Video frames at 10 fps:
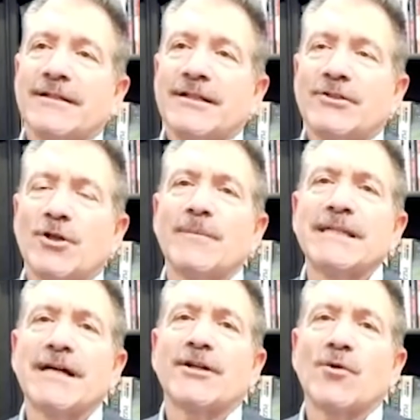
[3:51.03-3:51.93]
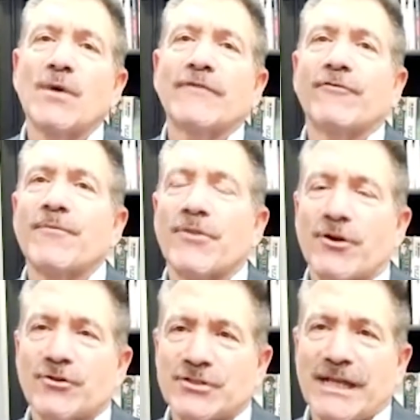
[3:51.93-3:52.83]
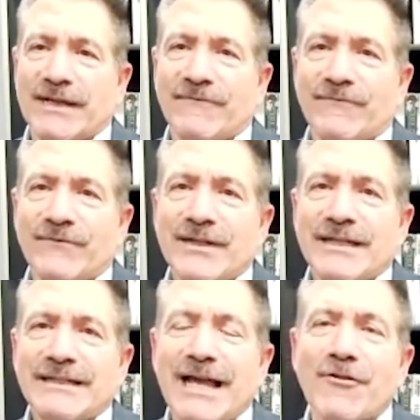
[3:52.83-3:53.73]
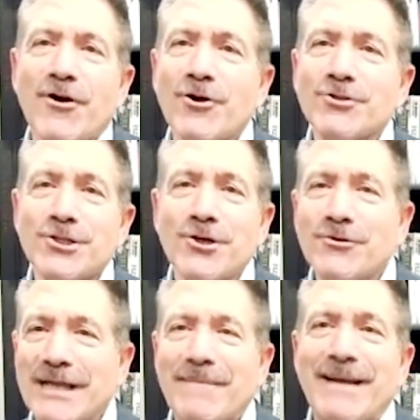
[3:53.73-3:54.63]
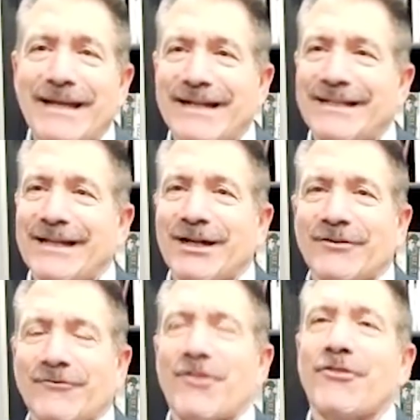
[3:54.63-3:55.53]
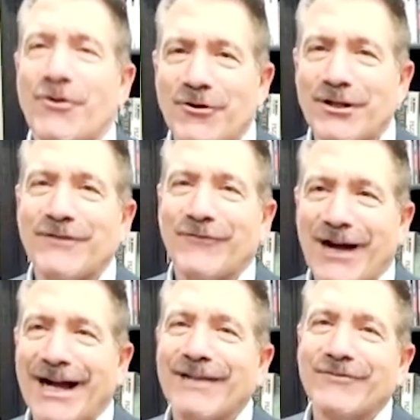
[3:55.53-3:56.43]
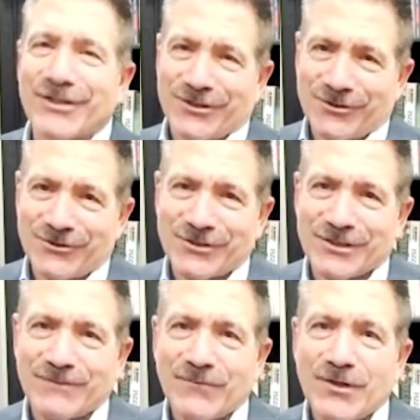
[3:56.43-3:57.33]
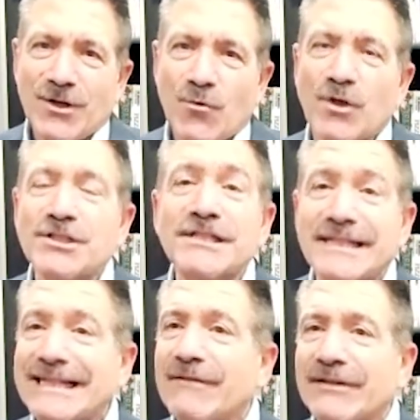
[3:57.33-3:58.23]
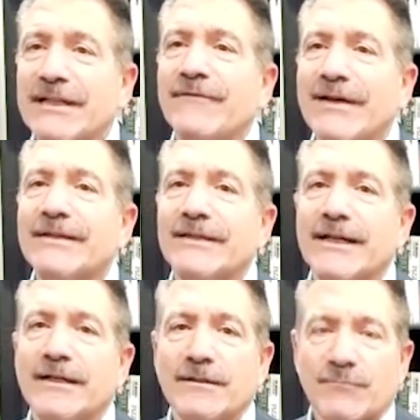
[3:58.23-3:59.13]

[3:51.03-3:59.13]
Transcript: They'll be done a week from Thursday. Now those shoes have been in there for 35 years. What's a significant event there?